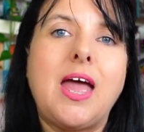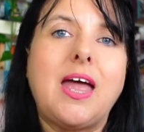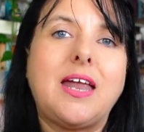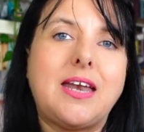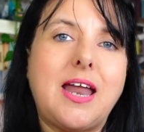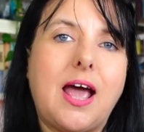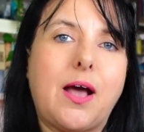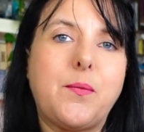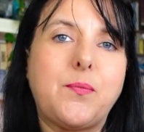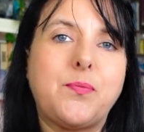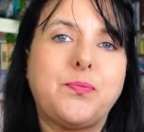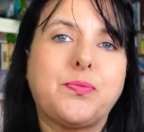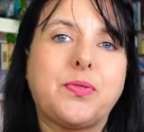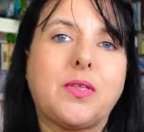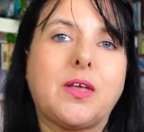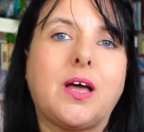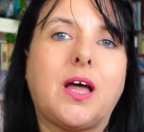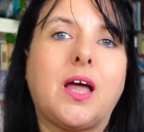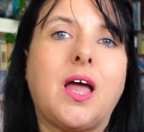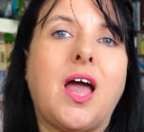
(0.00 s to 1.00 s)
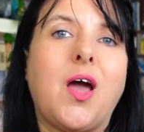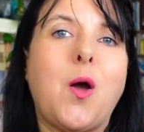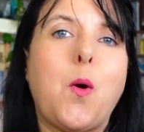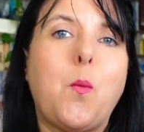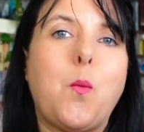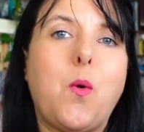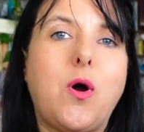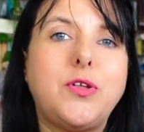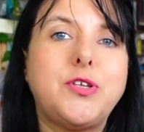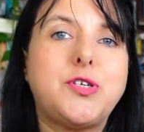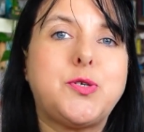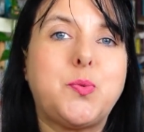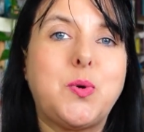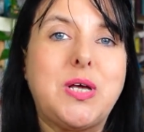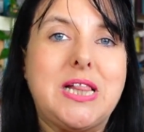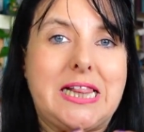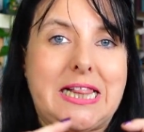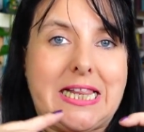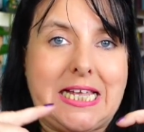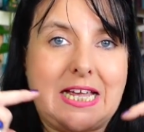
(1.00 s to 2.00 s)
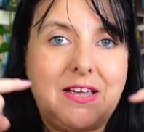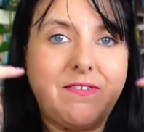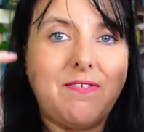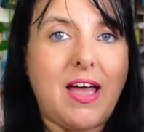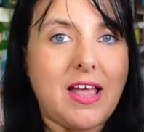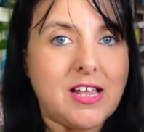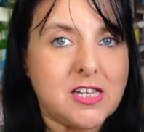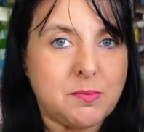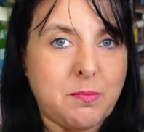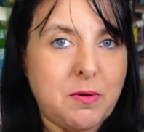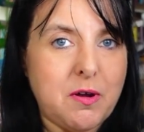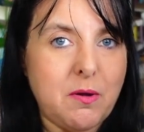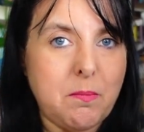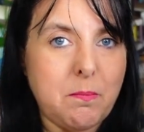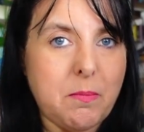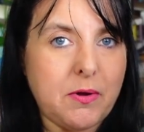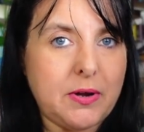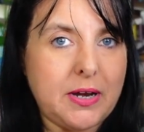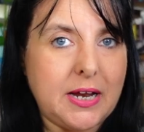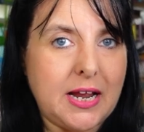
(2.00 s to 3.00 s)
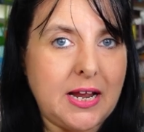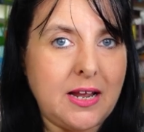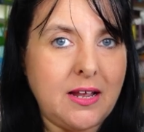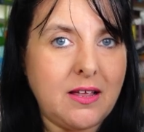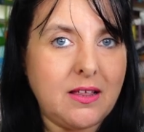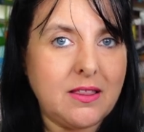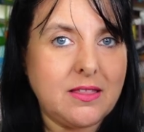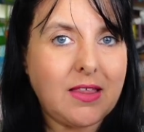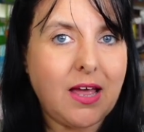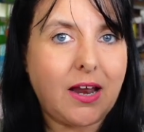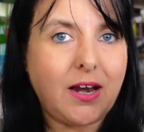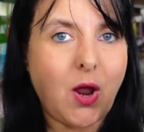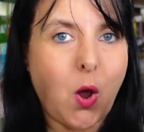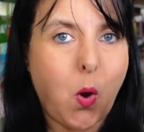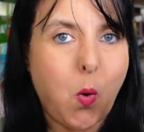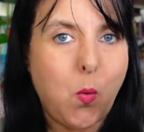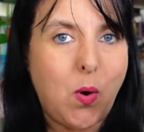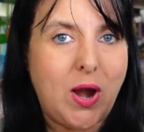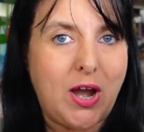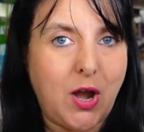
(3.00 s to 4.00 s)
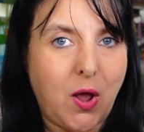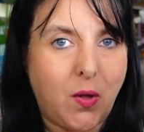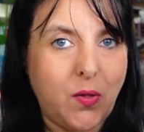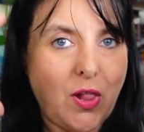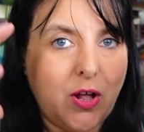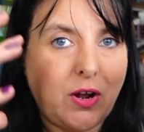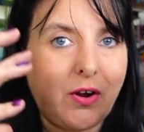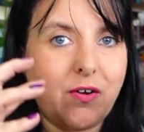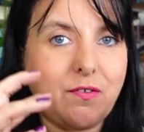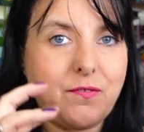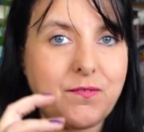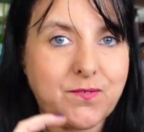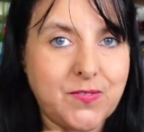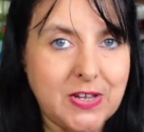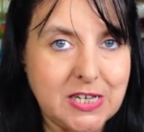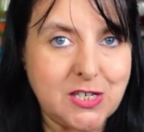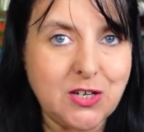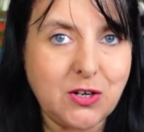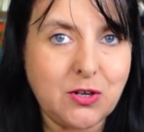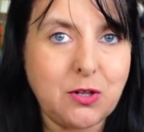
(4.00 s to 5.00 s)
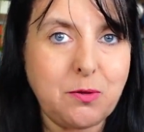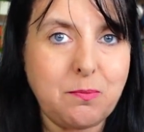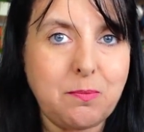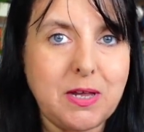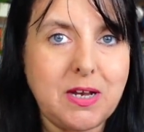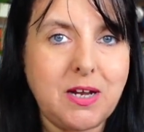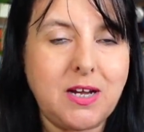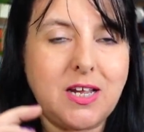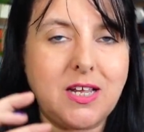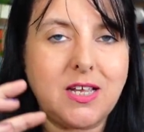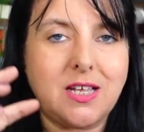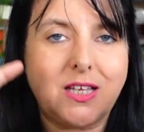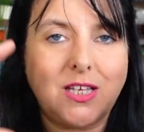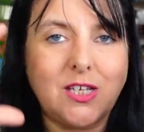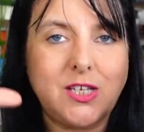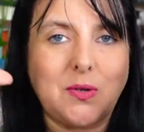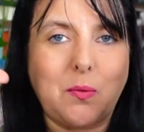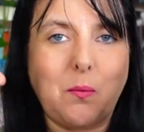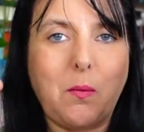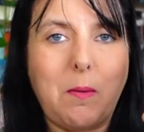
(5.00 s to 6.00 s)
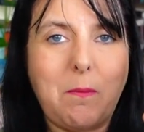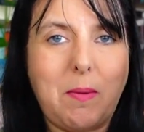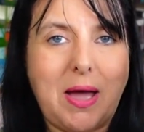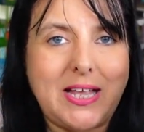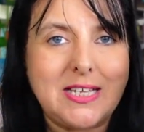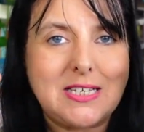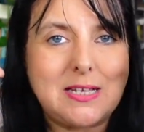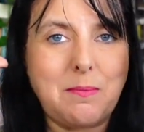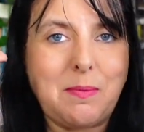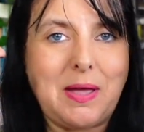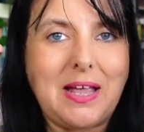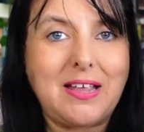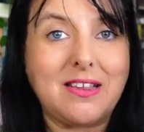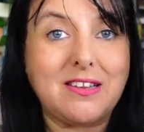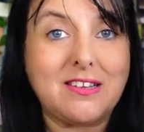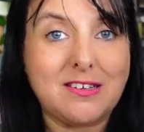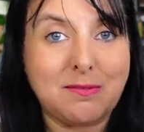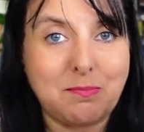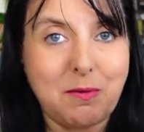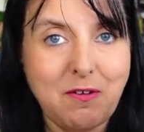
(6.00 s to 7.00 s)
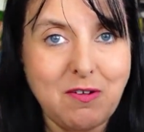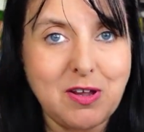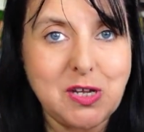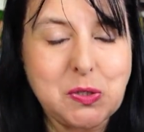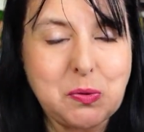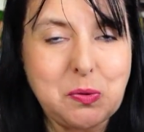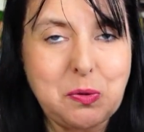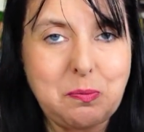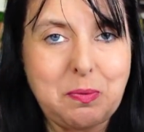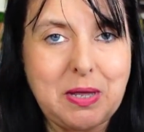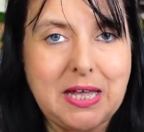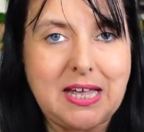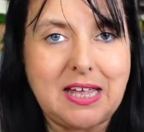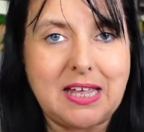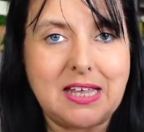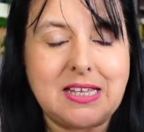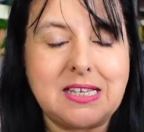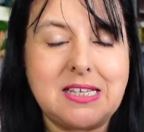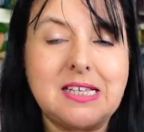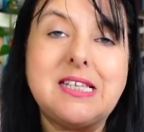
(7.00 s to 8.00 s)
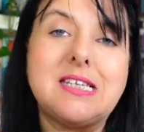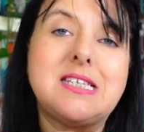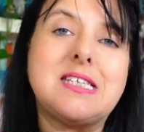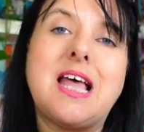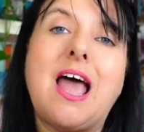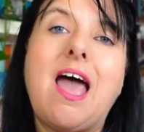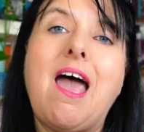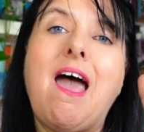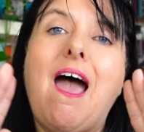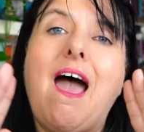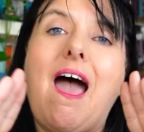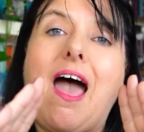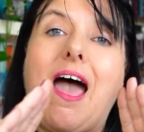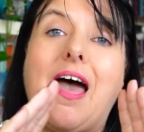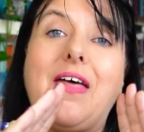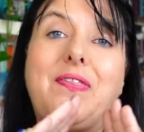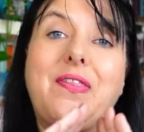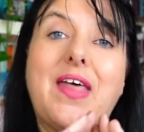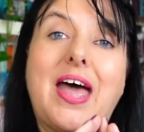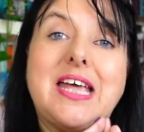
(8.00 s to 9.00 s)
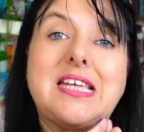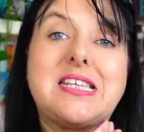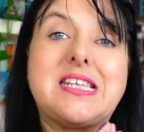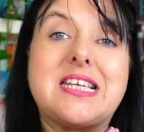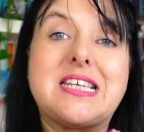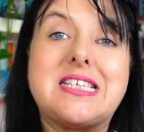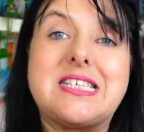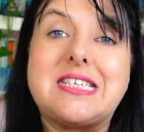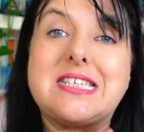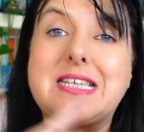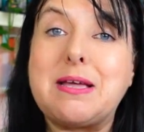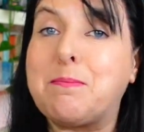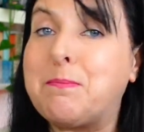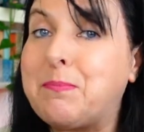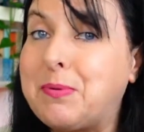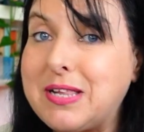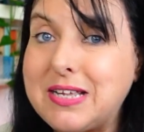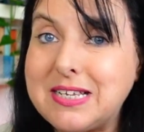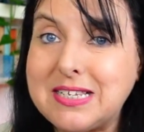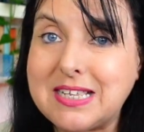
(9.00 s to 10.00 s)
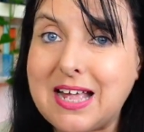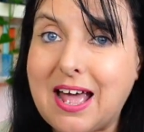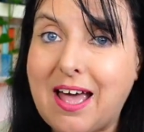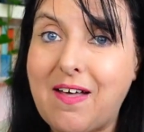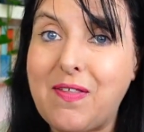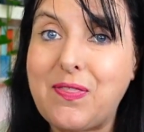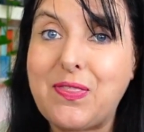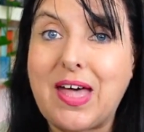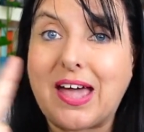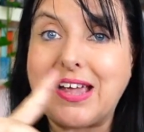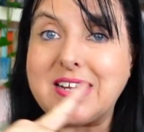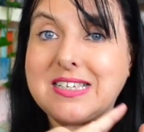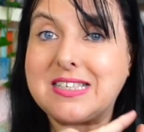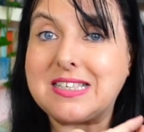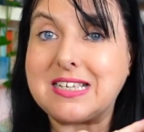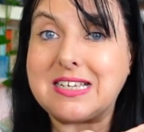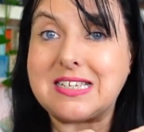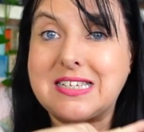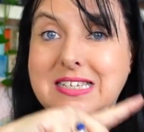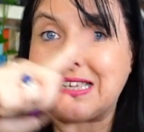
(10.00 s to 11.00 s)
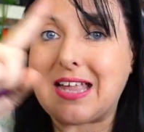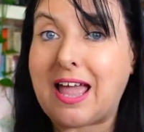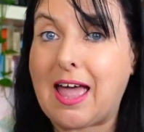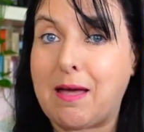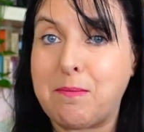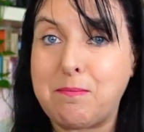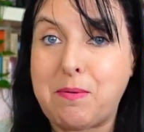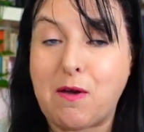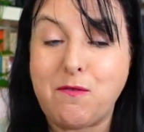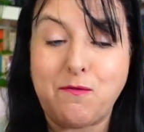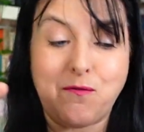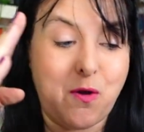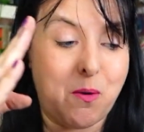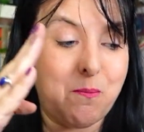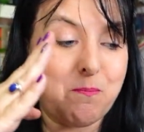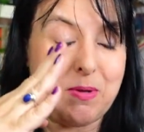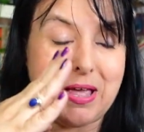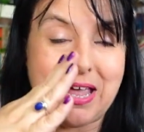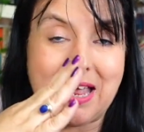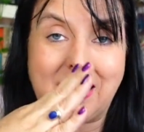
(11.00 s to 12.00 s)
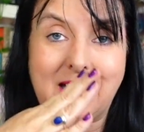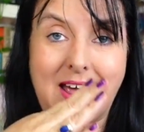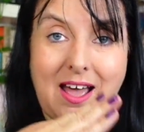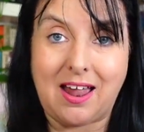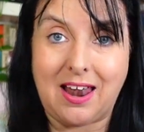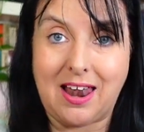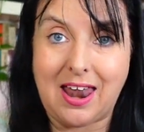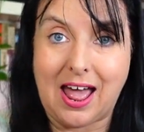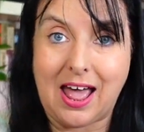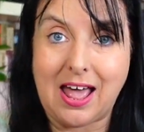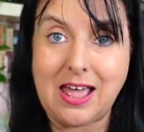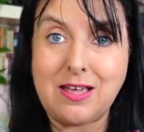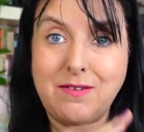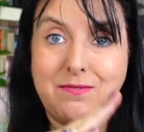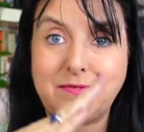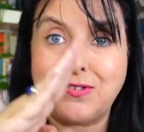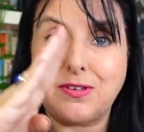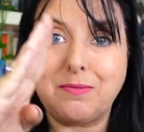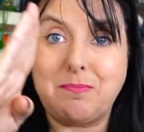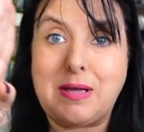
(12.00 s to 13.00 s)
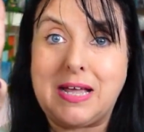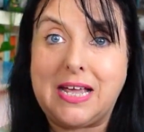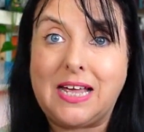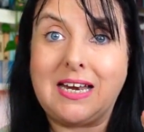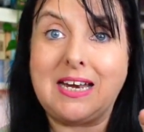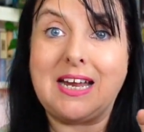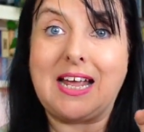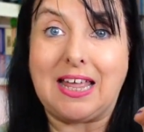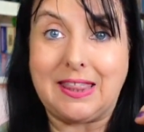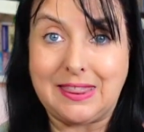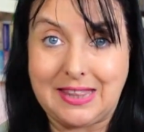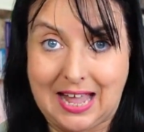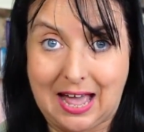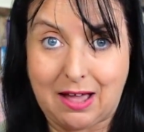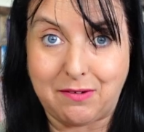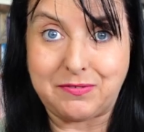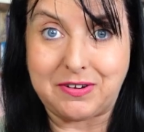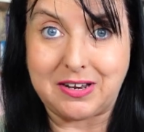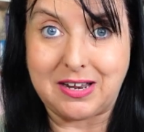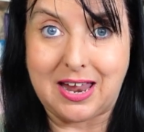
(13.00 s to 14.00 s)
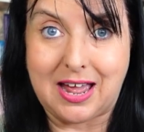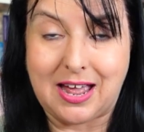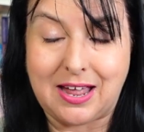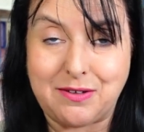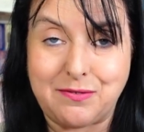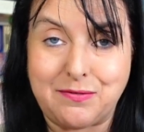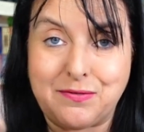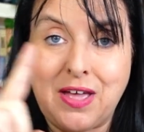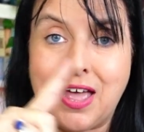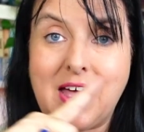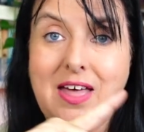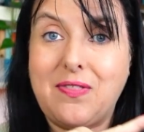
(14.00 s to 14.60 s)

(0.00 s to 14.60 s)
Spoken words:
Now, once we leave our spirit body, then we're no longer physical beings, we're back to being spiritual beings, and that's as simple as that. That's the step from being alive to being in the afterlife.